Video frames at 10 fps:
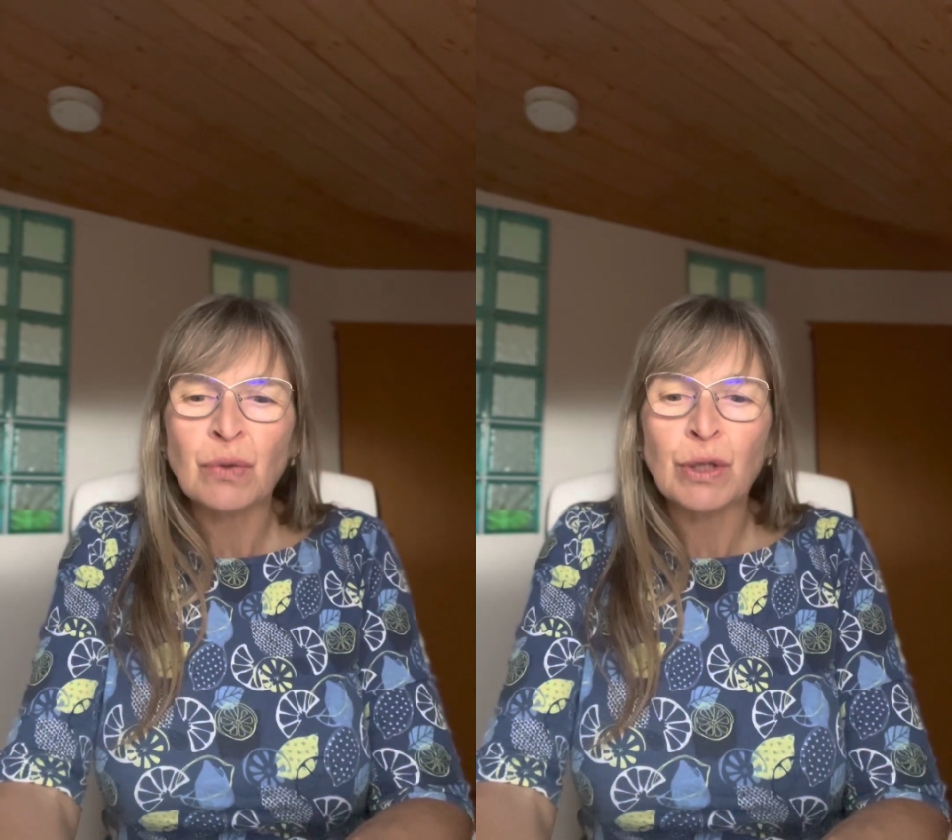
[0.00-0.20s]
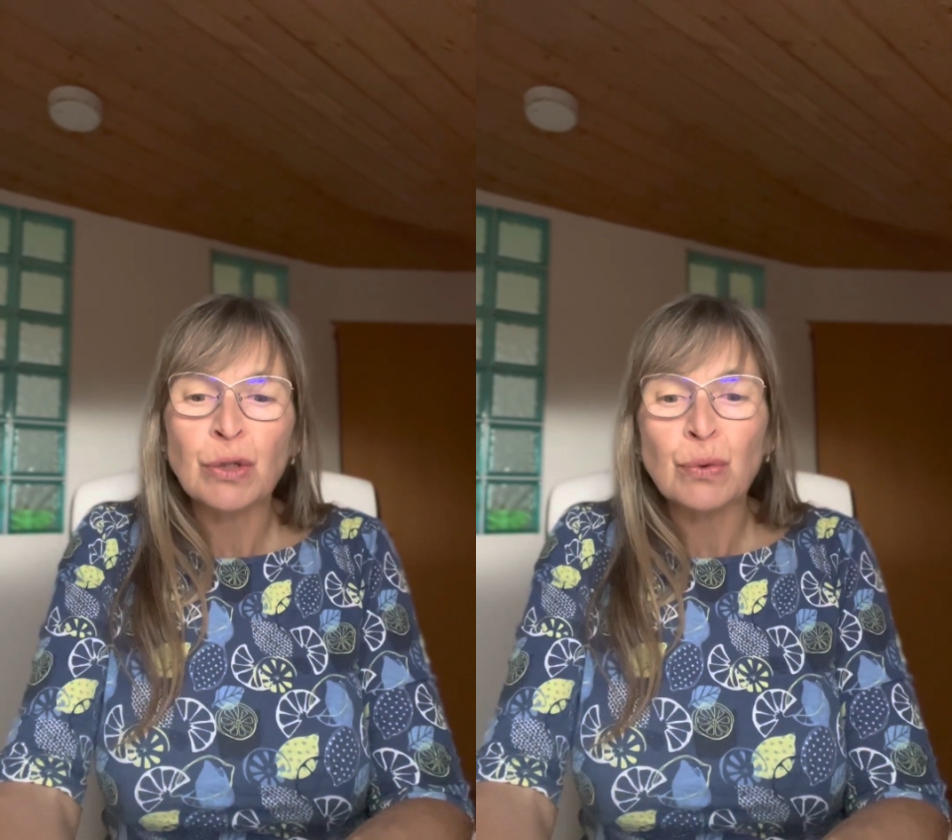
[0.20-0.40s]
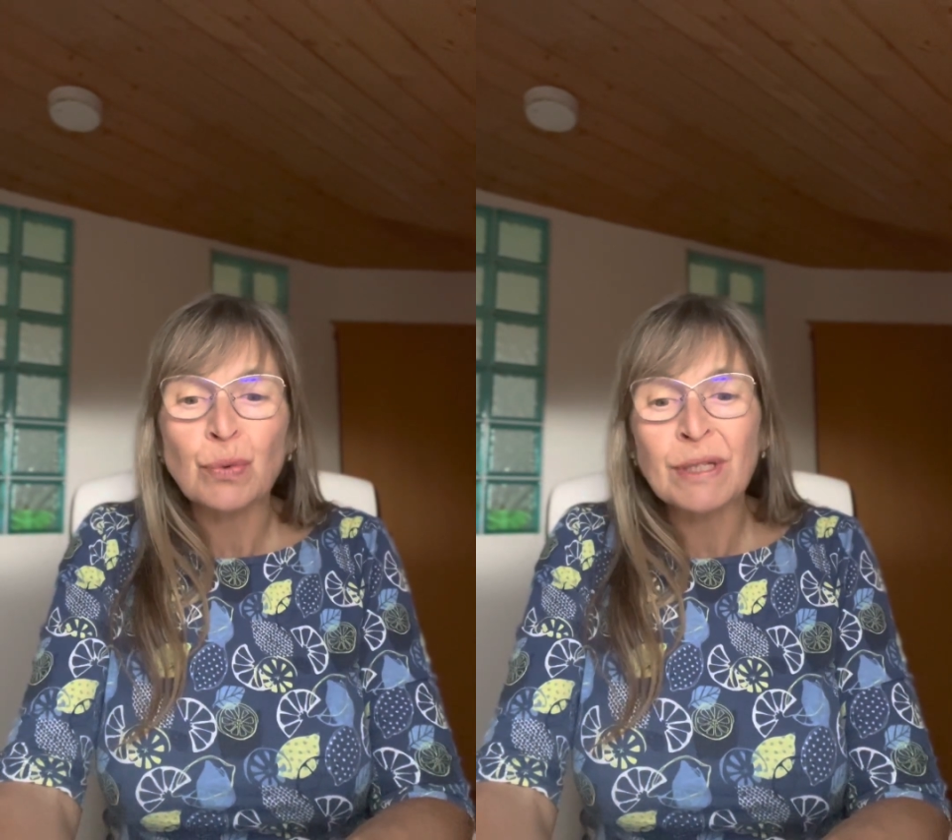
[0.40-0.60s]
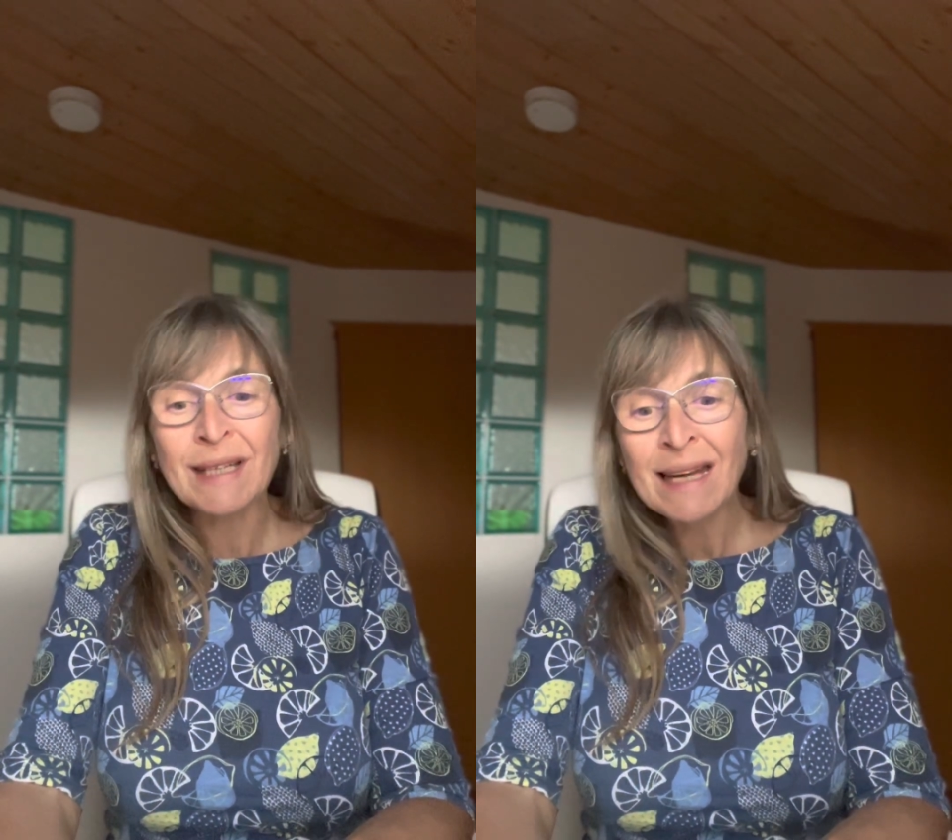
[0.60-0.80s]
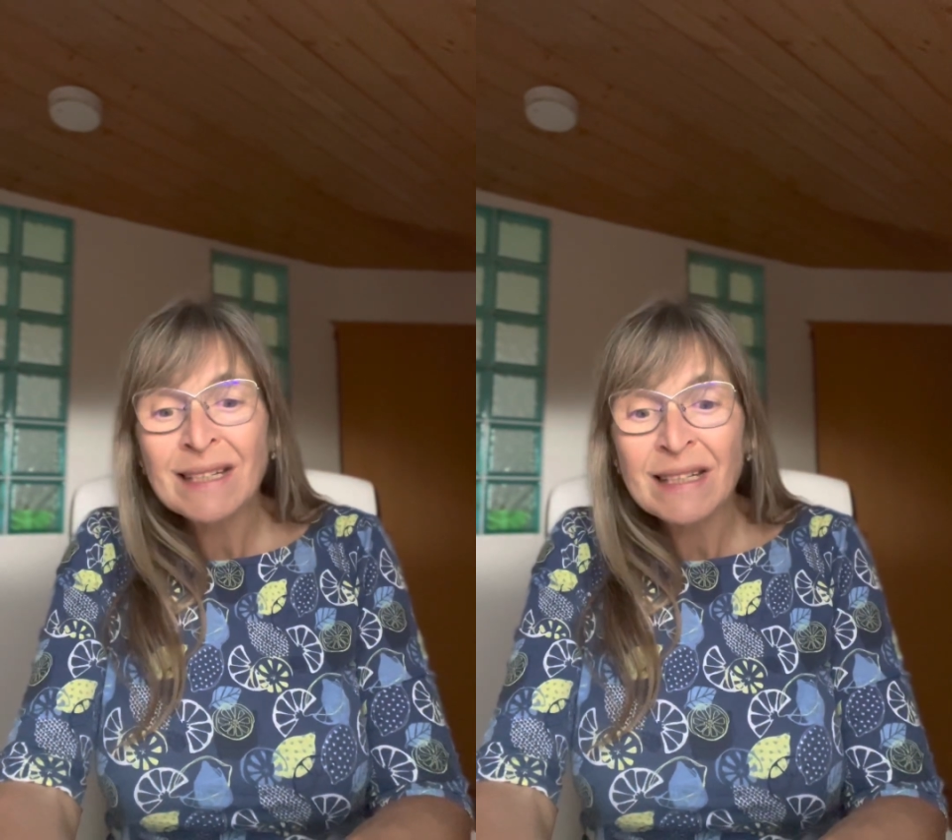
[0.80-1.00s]
when too
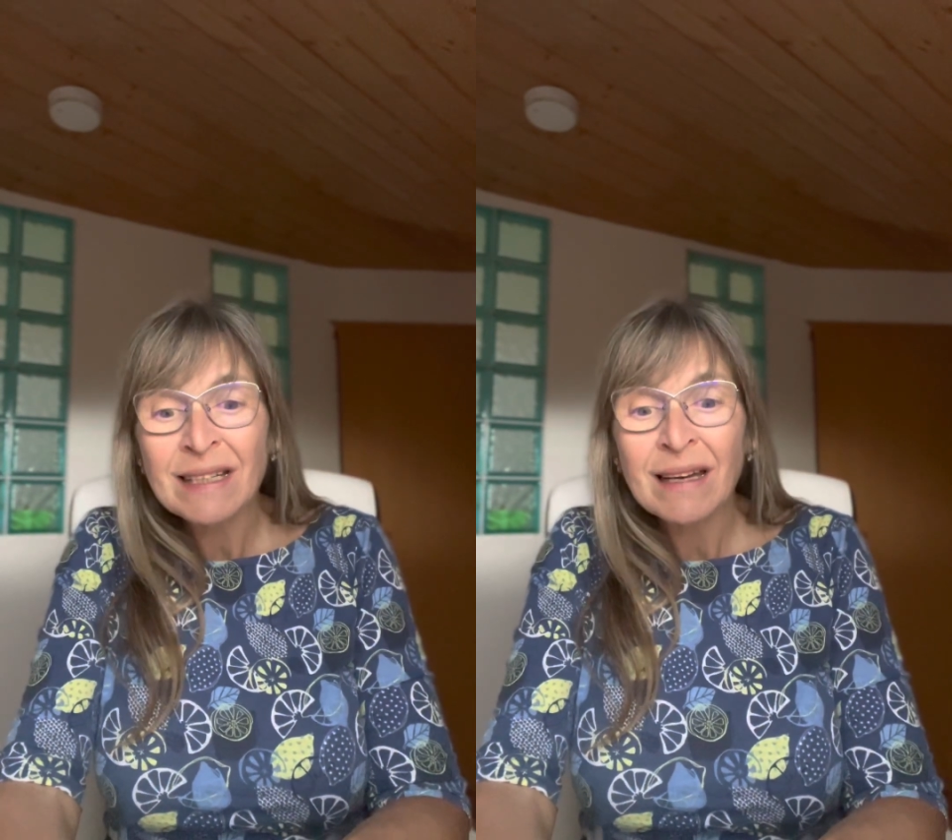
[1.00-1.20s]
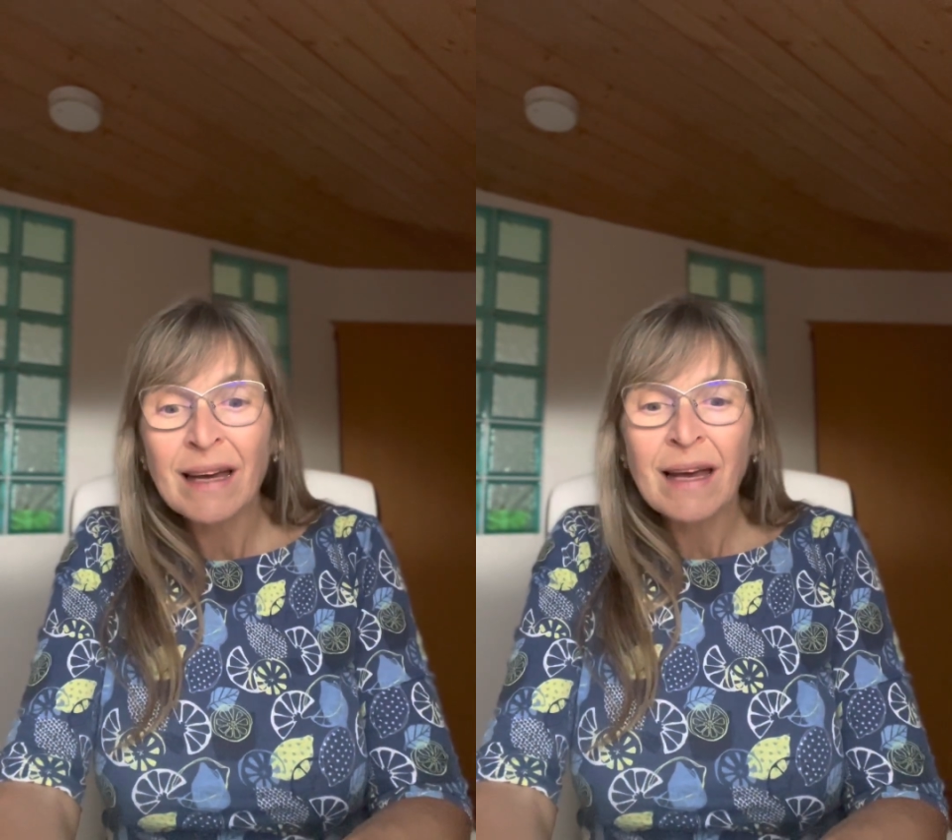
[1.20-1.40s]
scanty